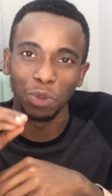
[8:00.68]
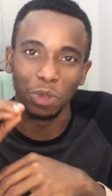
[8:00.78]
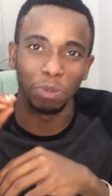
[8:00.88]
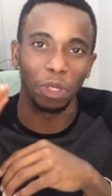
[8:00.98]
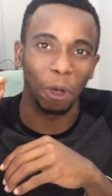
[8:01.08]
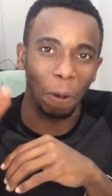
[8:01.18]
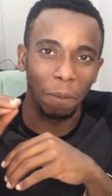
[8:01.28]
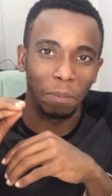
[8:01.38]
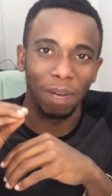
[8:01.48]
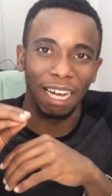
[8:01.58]
we're going to be
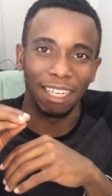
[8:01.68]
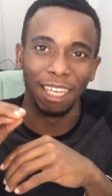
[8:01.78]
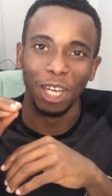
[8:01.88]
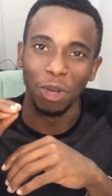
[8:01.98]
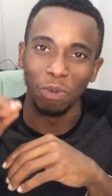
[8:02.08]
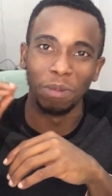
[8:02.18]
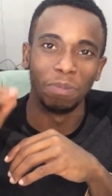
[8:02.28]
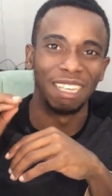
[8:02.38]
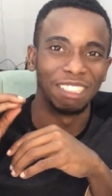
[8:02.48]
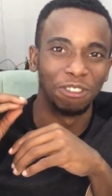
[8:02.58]
coming back with
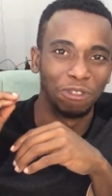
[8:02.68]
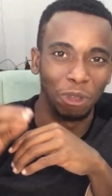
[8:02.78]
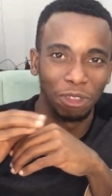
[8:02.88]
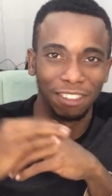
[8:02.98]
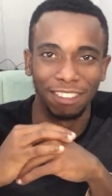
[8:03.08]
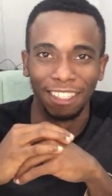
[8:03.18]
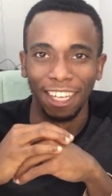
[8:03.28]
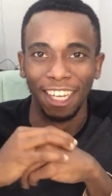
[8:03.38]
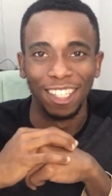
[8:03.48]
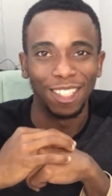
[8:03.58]
massive force.
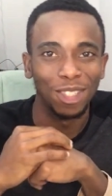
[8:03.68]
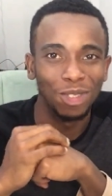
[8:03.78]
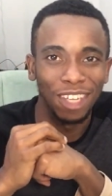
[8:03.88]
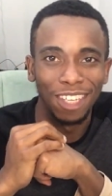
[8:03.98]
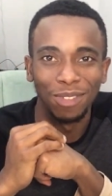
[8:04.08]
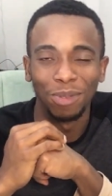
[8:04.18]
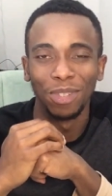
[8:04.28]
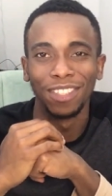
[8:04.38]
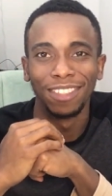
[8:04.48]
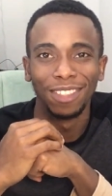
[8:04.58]
Thank you guys for
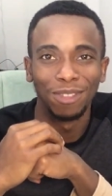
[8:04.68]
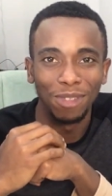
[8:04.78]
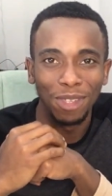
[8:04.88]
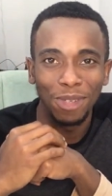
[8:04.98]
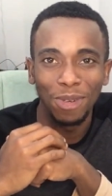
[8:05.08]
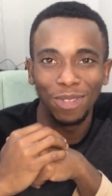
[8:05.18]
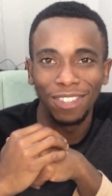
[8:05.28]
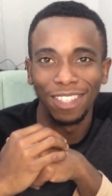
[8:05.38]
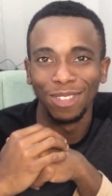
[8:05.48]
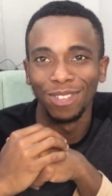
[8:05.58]
watching this video.
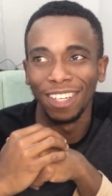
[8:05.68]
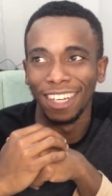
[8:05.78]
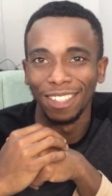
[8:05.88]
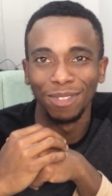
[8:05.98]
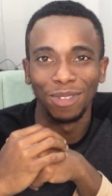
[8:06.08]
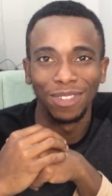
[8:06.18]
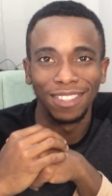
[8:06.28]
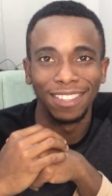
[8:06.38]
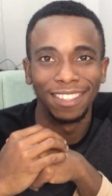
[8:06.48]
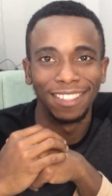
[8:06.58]
Thank you guys for
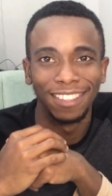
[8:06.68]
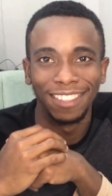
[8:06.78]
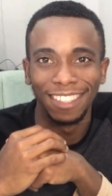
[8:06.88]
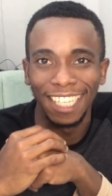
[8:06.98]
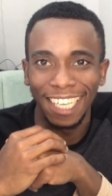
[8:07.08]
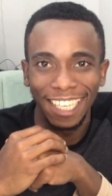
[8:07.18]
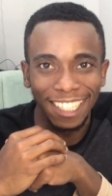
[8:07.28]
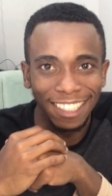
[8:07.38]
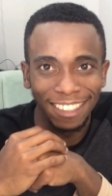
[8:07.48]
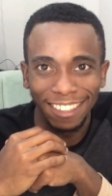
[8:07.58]

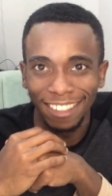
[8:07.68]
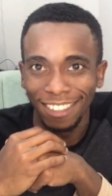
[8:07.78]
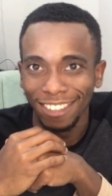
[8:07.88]
staying,